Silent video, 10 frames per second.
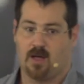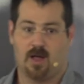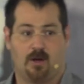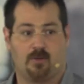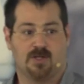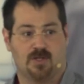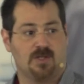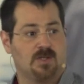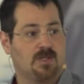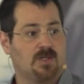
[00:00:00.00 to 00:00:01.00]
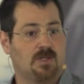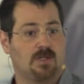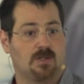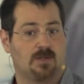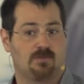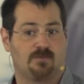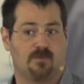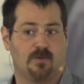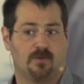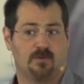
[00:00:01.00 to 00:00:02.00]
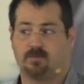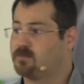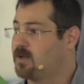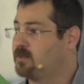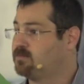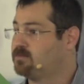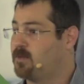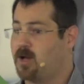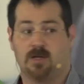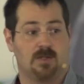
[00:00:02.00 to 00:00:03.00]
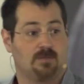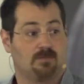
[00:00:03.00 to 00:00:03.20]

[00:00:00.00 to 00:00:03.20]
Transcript: Any questions further? Audience?